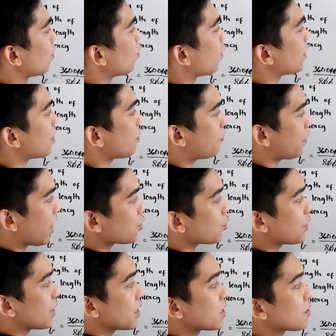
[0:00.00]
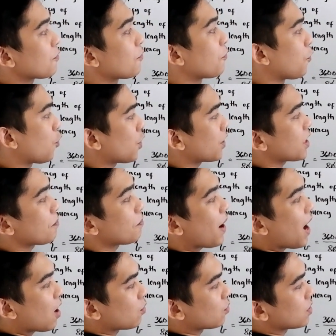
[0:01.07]
when the pressure is 40
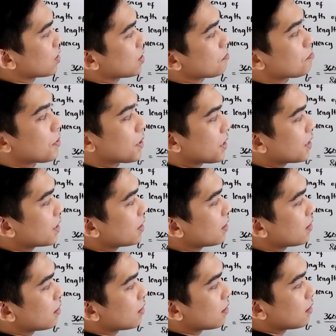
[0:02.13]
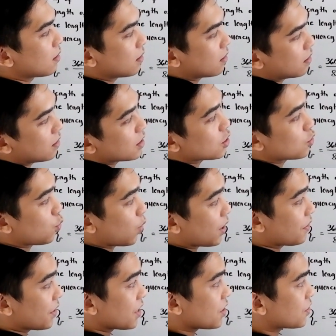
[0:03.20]
pounds per
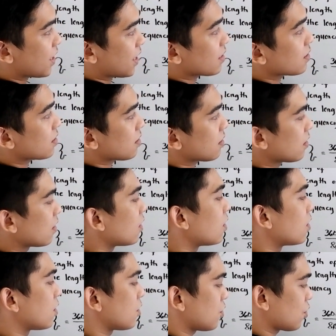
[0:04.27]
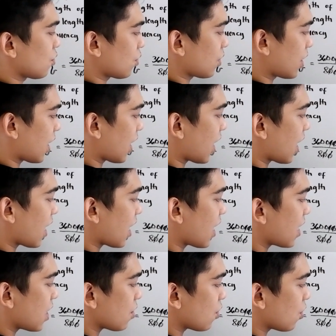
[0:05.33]
square inches, so
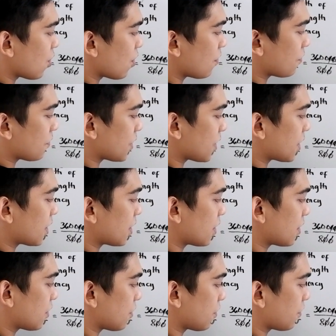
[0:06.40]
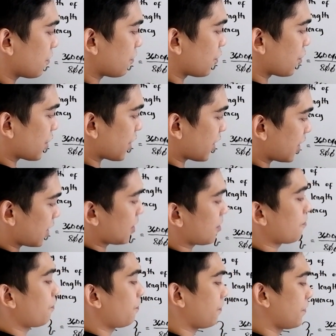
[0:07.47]
K over 40.
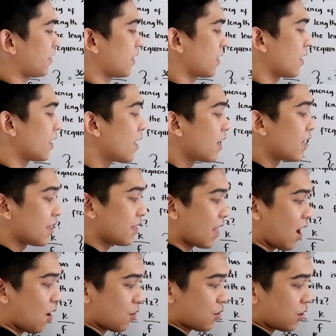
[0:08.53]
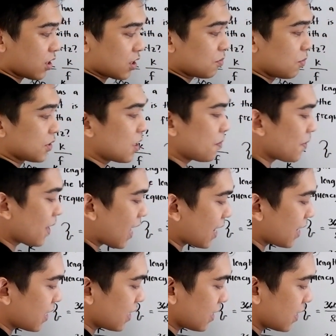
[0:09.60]
Now cross
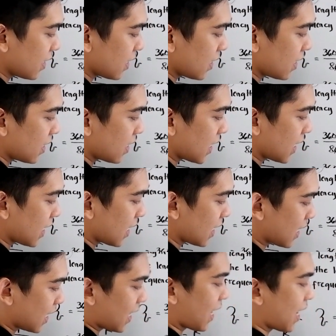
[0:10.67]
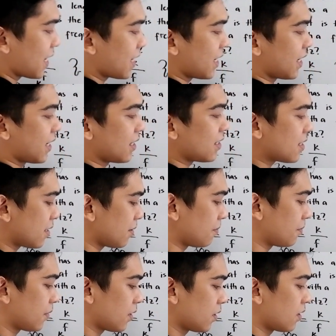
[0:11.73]
multiply, K is
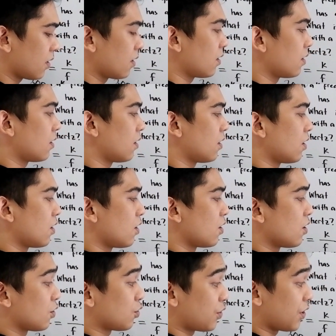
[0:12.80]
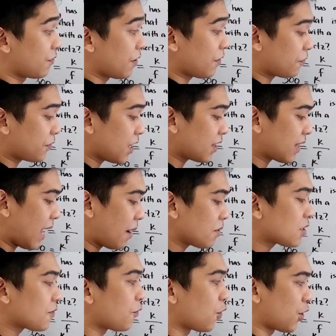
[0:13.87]
350
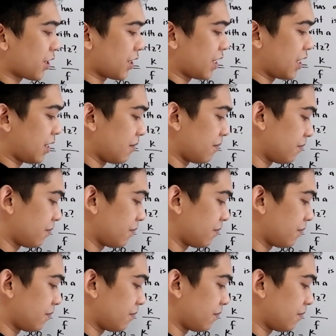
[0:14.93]
times 40.